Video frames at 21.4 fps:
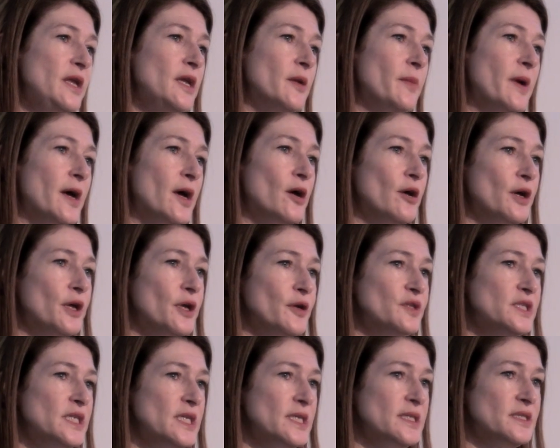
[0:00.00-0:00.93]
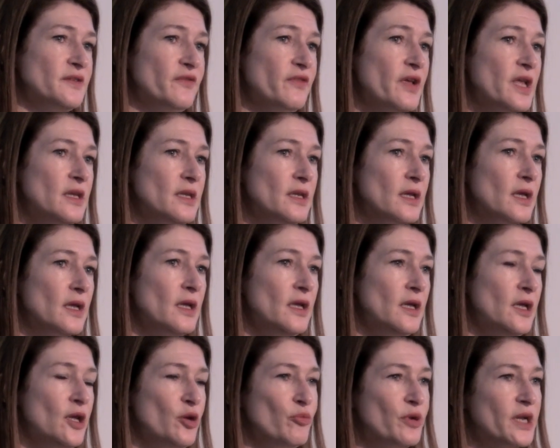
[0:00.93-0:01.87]
opinion about IoT as a
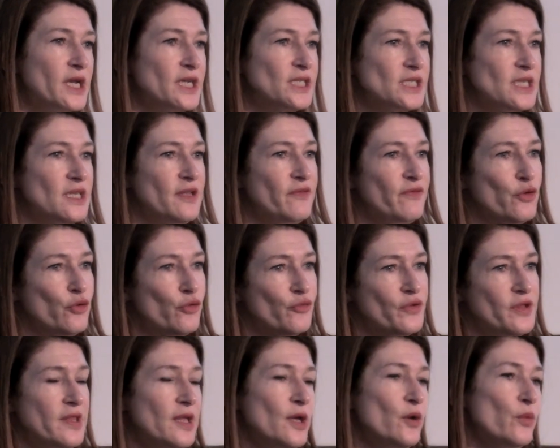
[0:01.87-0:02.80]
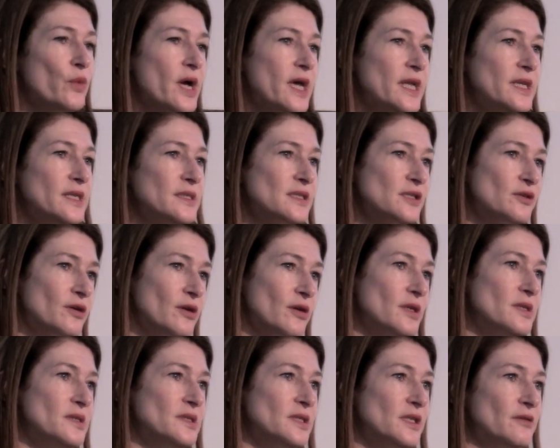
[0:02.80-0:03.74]
vendor, but actually if you're in the awareness
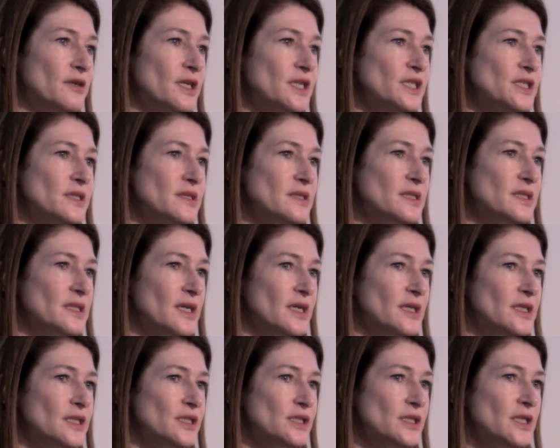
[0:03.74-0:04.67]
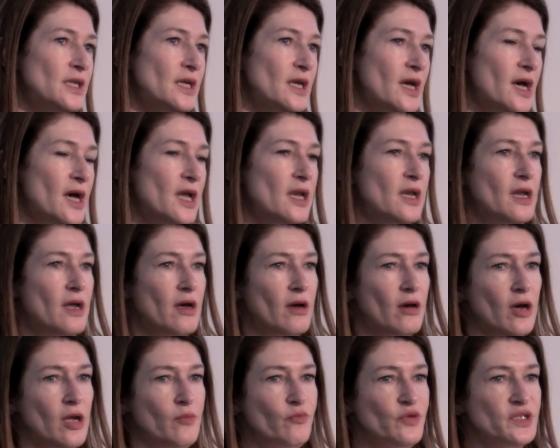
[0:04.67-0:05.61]
sort of consideration stage
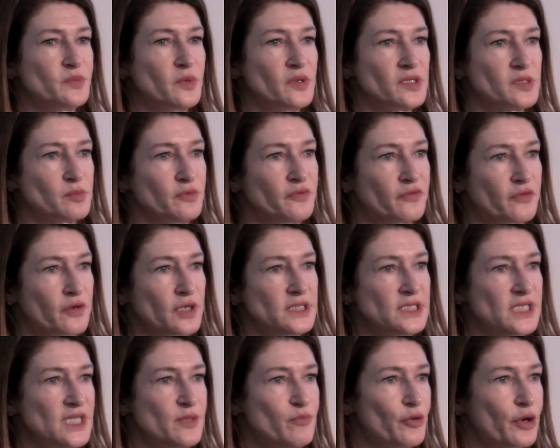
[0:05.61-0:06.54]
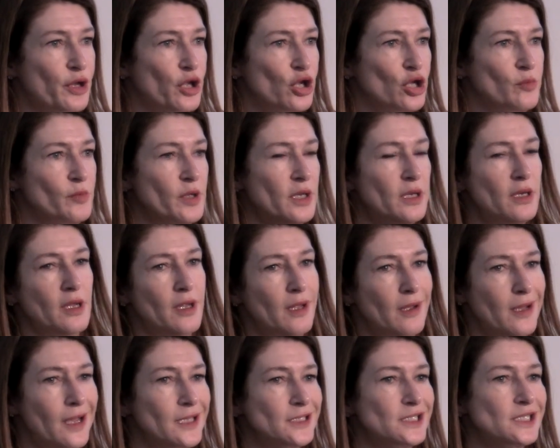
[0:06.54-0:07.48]
and I'm responsible for IT procurement,
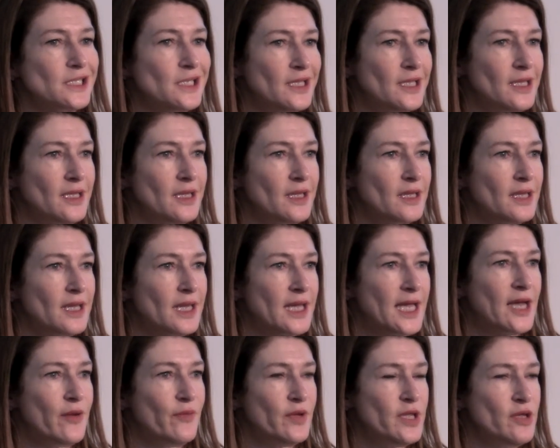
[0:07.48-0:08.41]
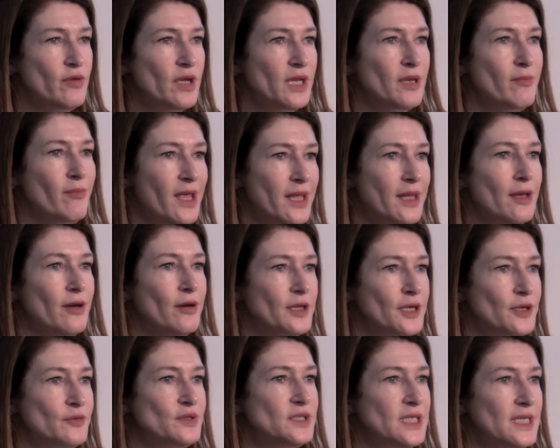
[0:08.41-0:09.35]
actually how are you going to make
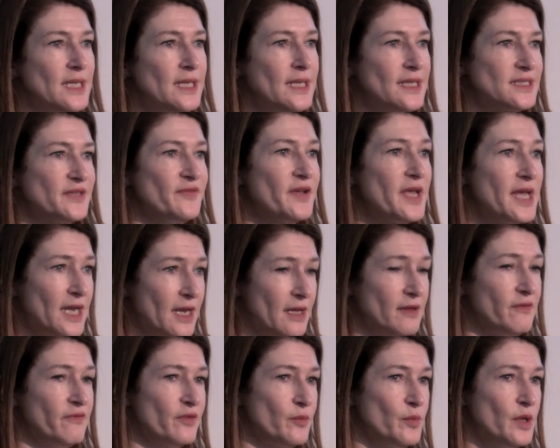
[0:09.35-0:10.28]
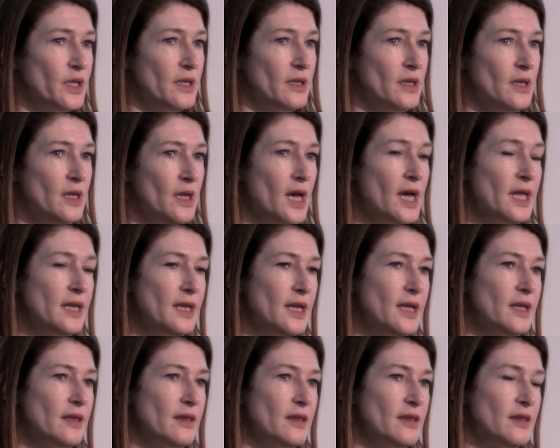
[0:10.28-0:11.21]
IoT less of a headache for me?
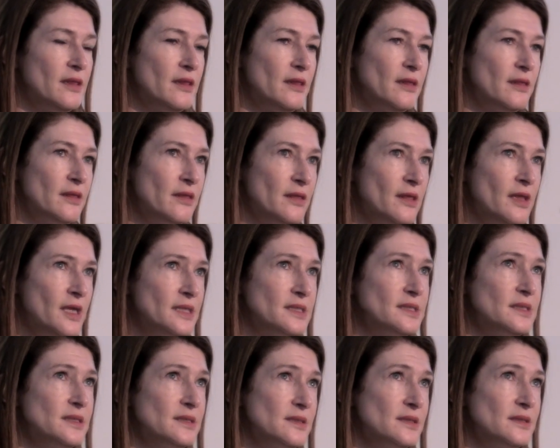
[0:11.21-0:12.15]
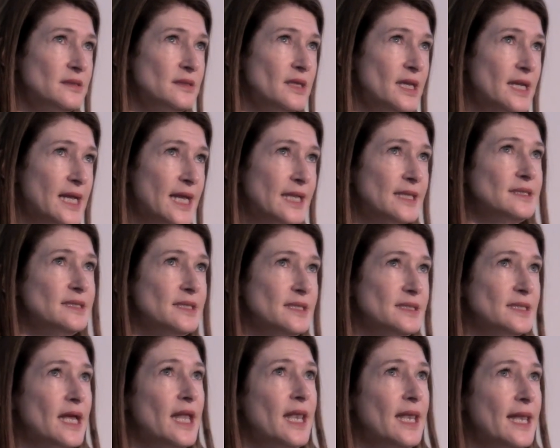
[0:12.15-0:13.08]
And this
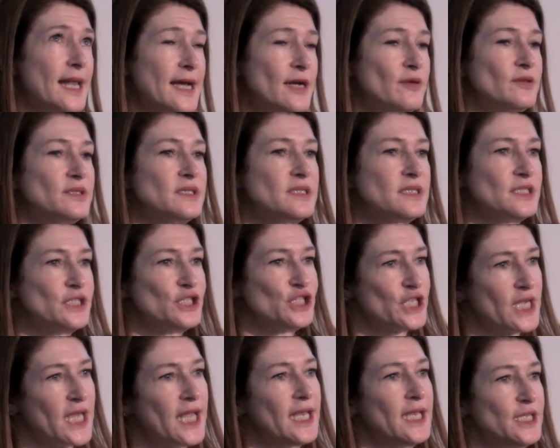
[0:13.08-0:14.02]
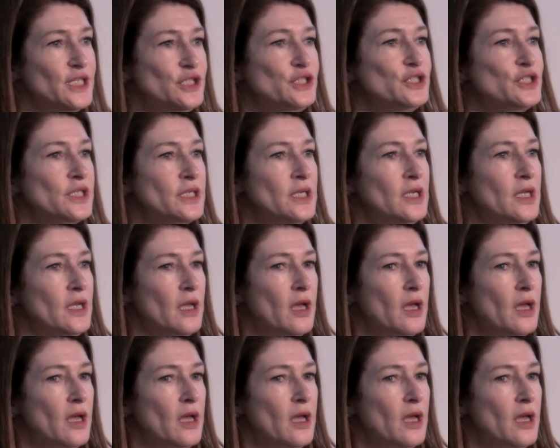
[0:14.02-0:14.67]
analysis allowed us to challenge